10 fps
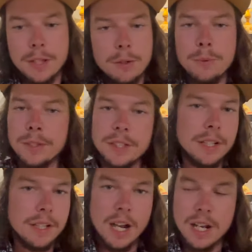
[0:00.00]
They were really
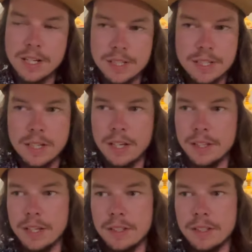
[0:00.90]
good guys, and they